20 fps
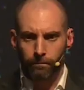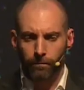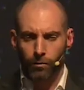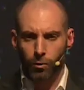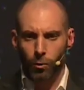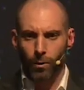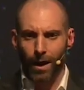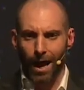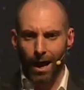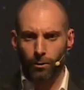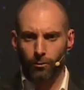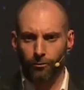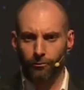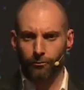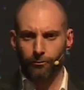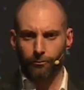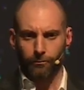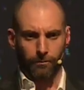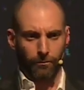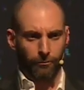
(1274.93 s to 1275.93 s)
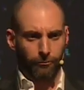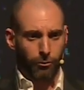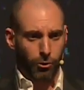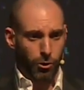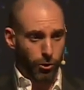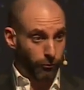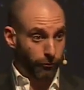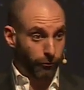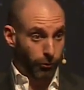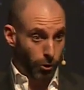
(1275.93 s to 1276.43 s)
to allow for,
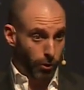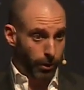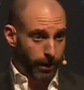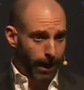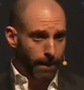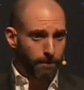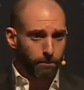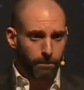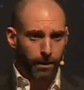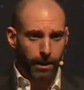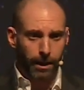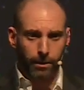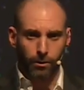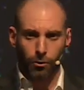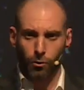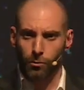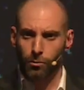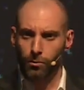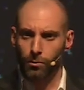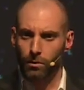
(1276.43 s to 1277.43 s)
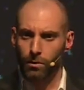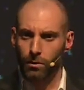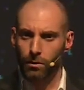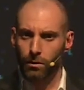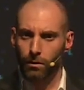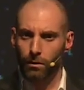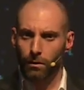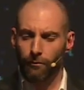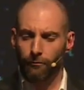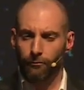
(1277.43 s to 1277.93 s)
you, for your company to
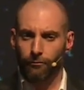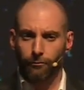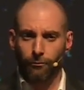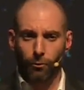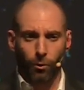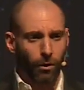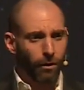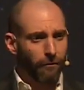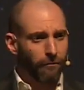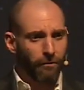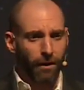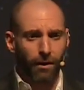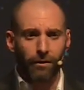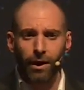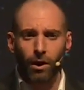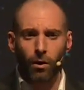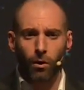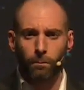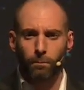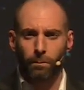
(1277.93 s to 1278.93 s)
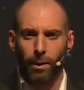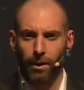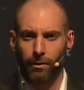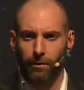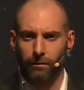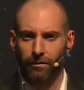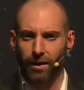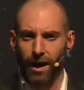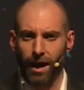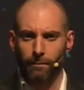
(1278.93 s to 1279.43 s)
for a very long period
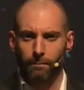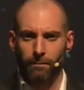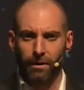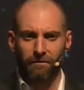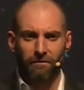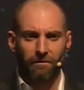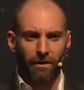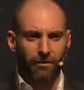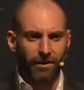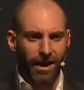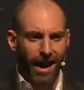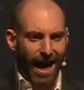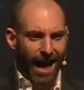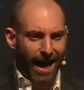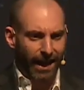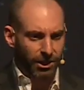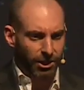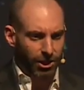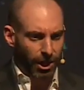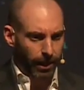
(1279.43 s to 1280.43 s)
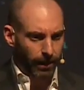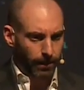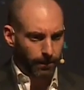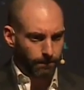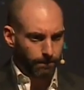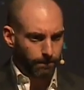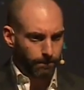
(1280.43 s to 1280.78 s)
of time be very agile.